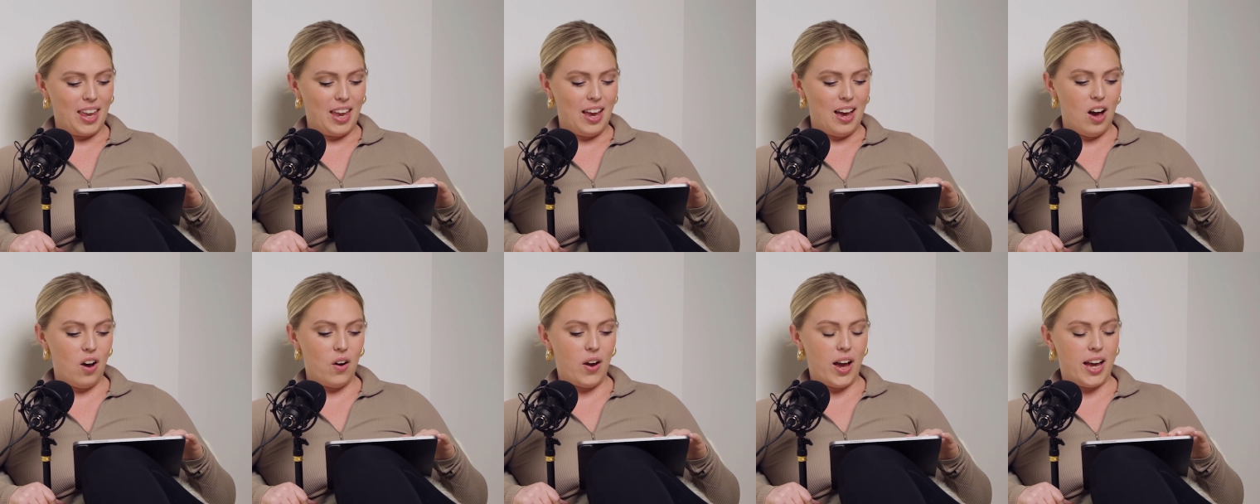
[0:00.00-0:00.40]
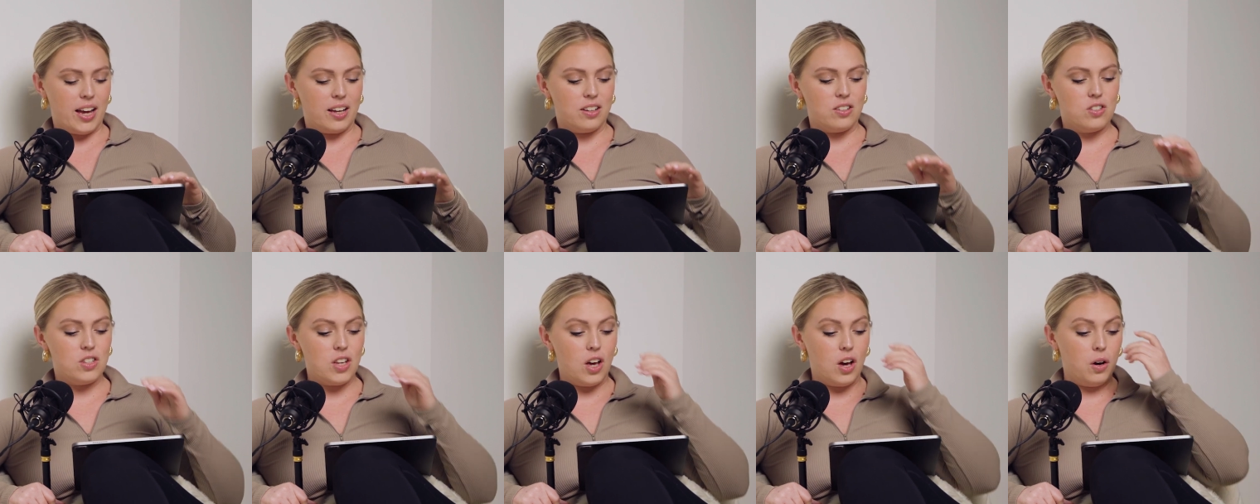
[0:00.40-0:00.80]

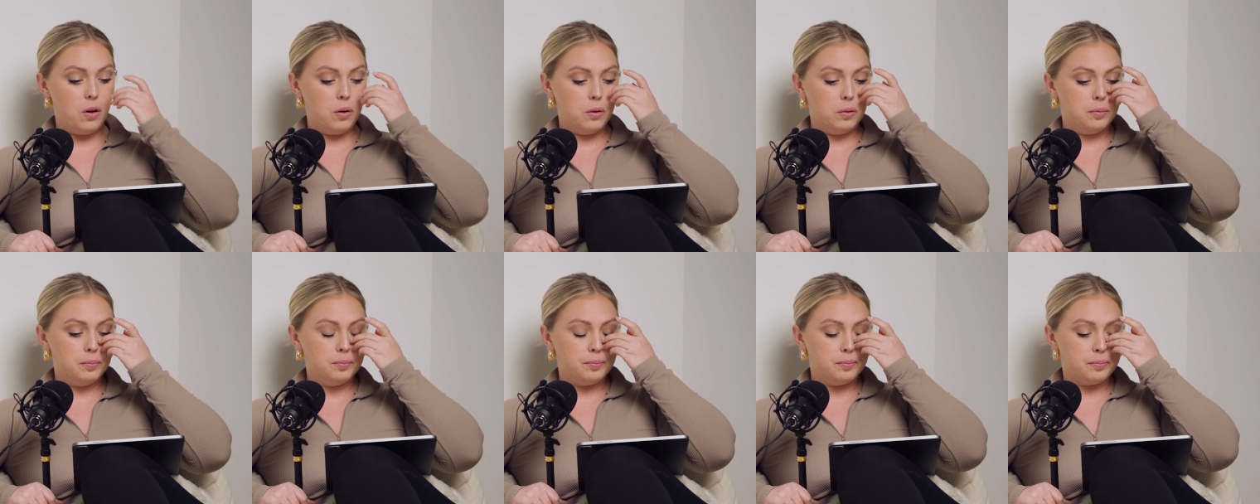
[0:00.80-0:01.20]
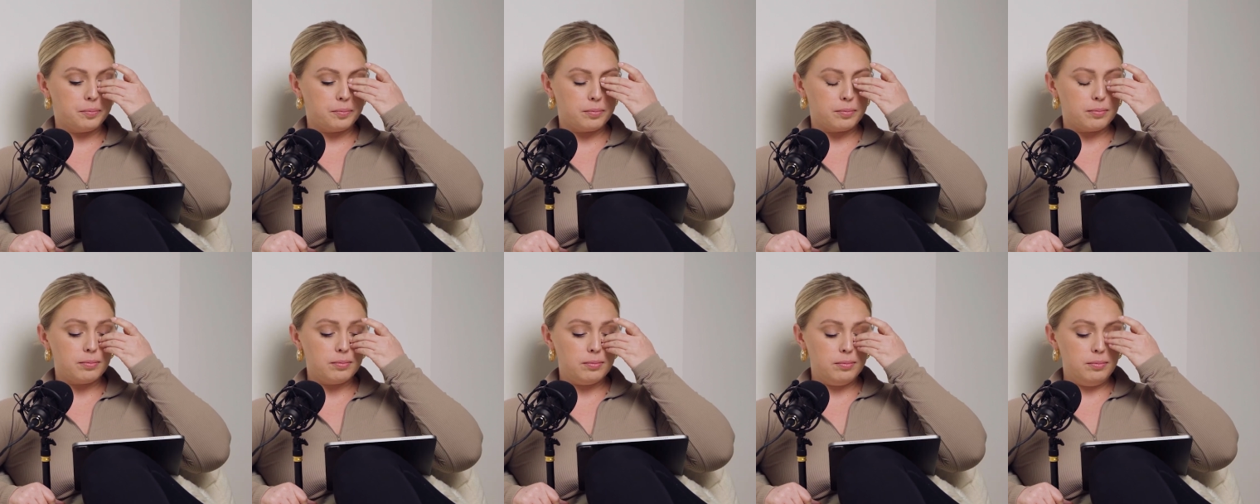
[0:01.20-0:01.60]
Okay, so
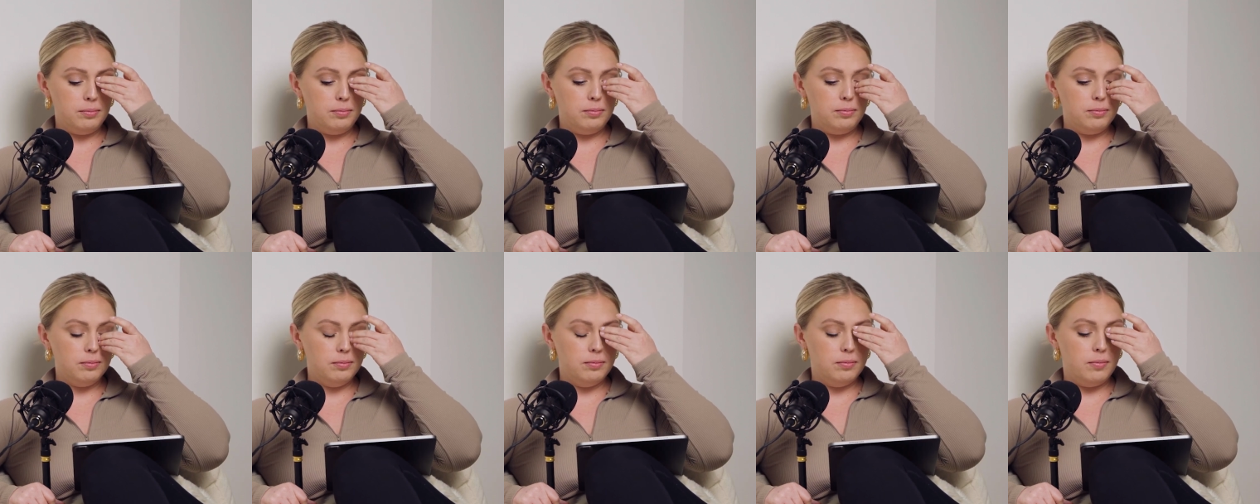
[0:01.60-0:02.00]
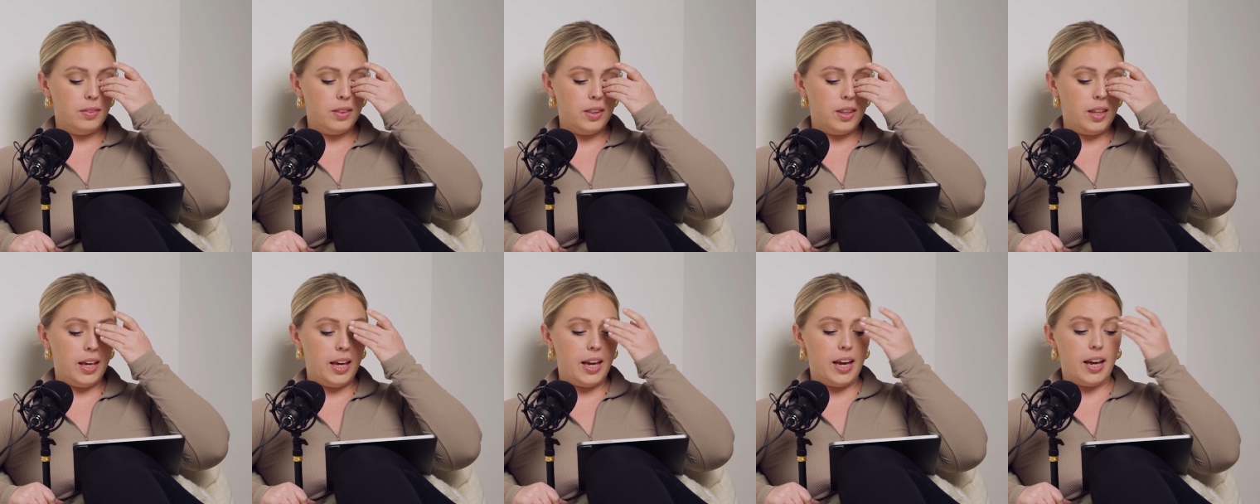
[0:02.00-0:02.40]

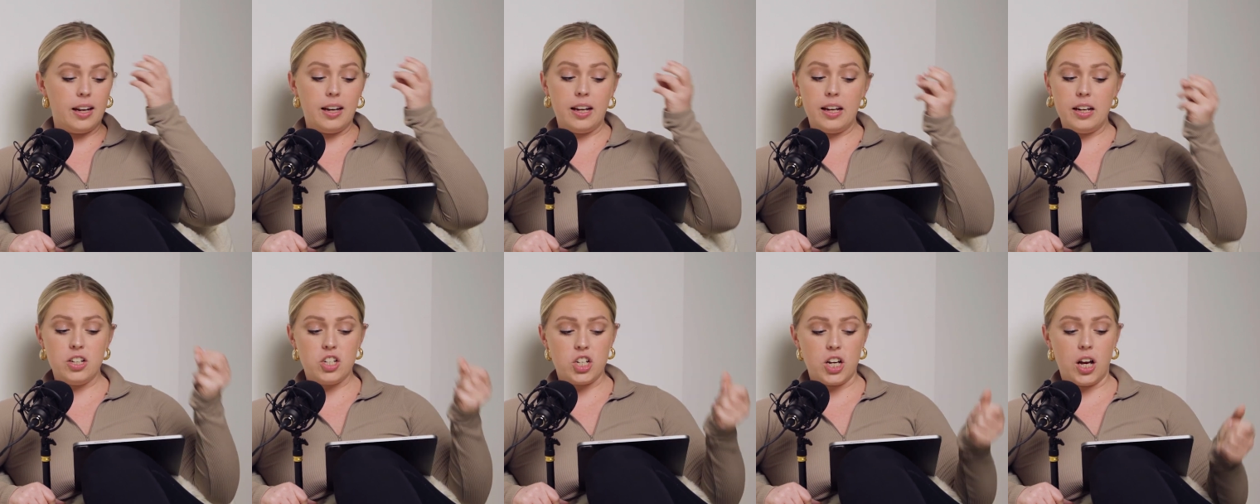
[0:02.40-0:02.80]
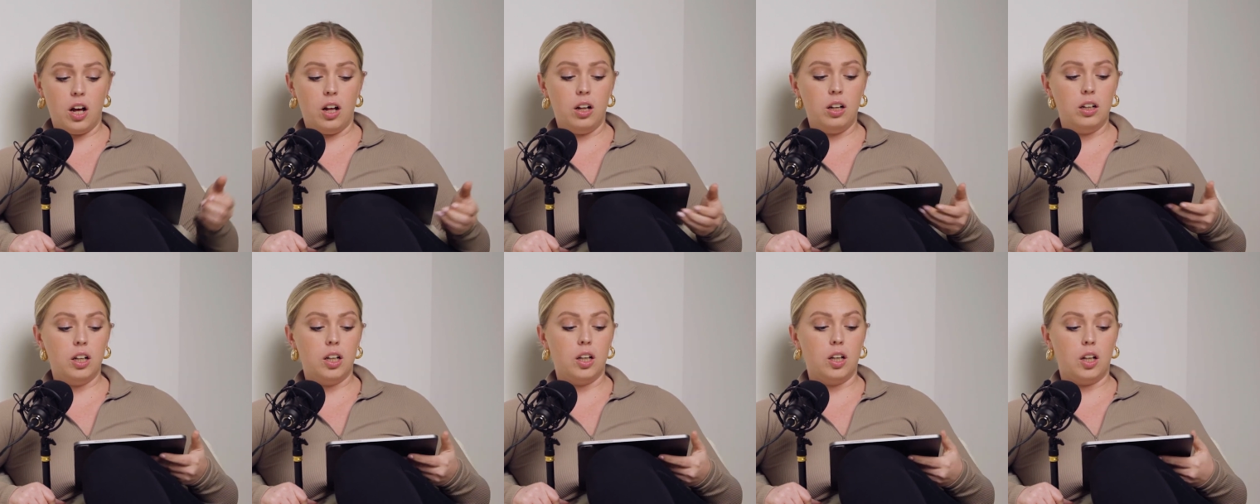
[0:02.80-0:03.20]
the
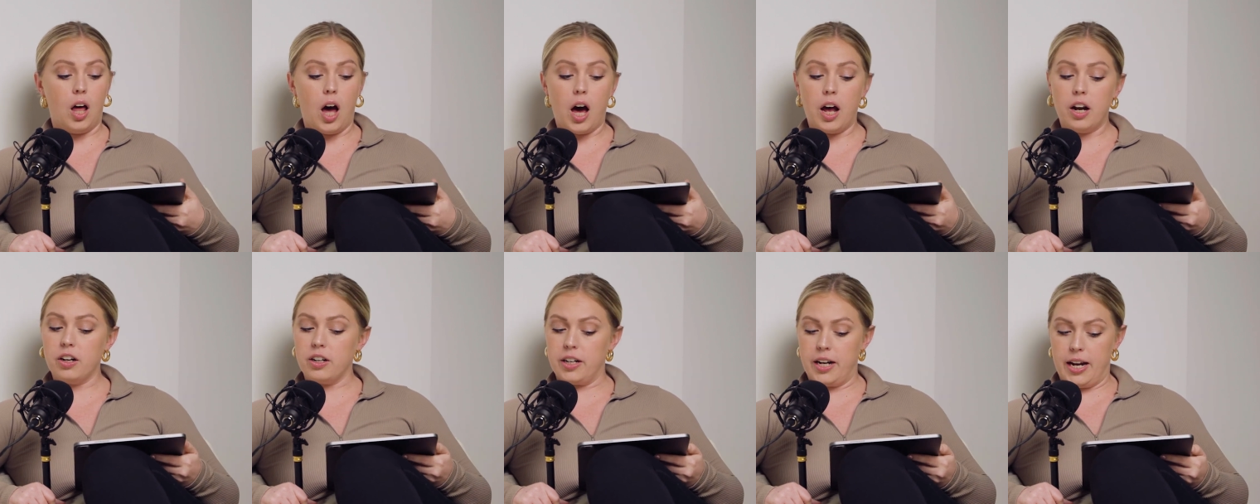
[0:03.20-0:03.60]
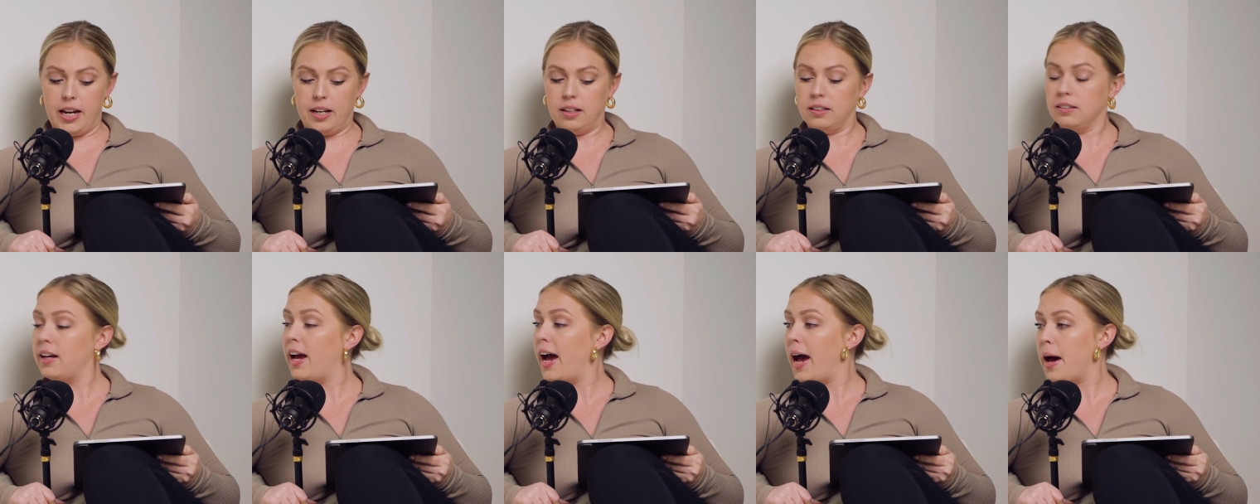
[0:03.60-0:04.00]
NHL
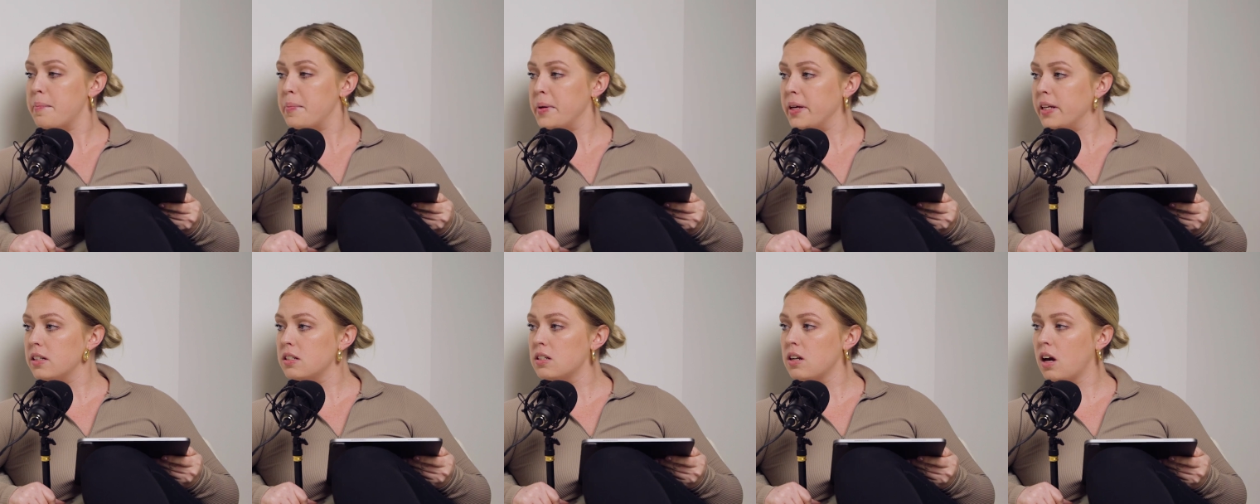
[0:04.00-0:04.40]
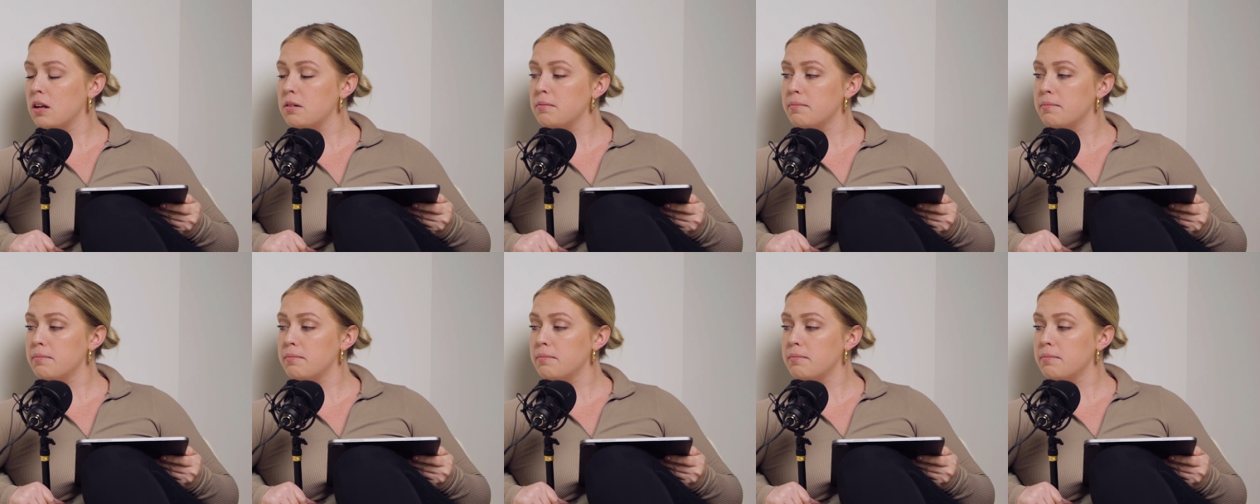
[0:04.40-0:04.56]
Lottery happened on